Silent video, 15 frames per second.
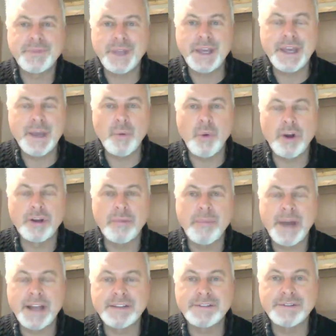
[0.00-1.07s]
And welcome
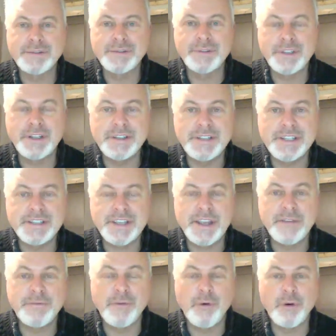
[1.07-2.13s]
back to the
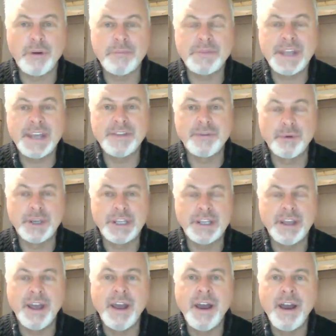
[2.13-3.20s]
DCA Forum Day
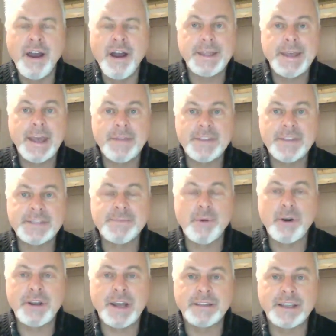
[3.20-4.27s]
3. At this
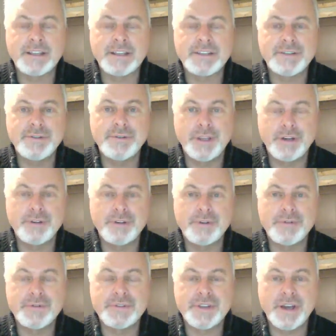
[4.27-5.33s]
point, I'd like to
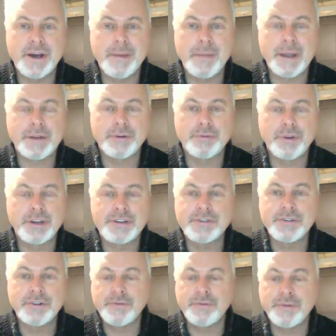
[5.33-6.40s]
introduce Michael
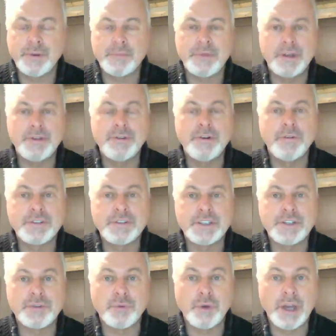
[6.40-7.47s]
Gruninger from the University
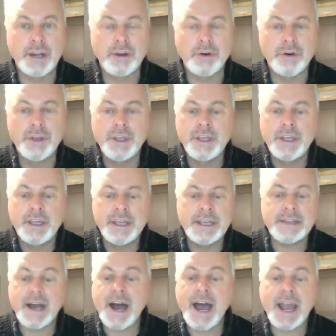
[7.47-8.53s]
of Toronto.
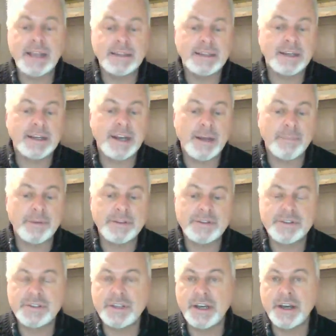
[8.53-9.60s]
He's a highly
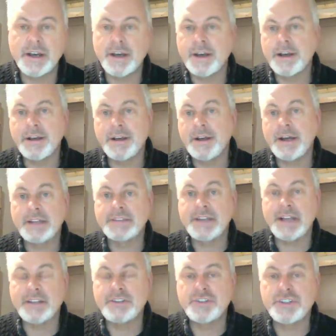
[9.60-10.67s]
accomplished
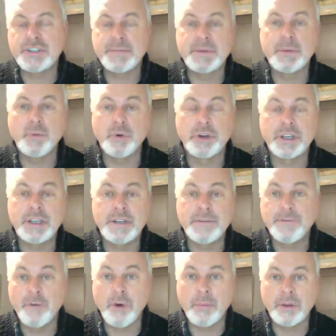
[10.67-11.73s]
ontologist, been working
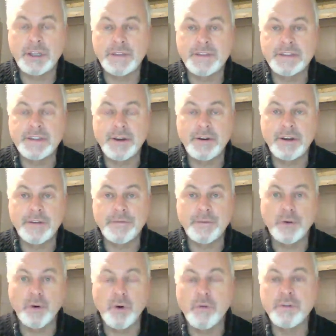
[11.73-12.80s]
formally in this area
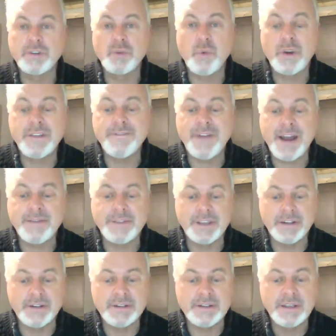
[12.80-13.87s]
for over 25
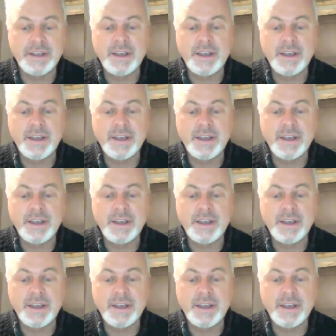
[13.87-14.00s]
years,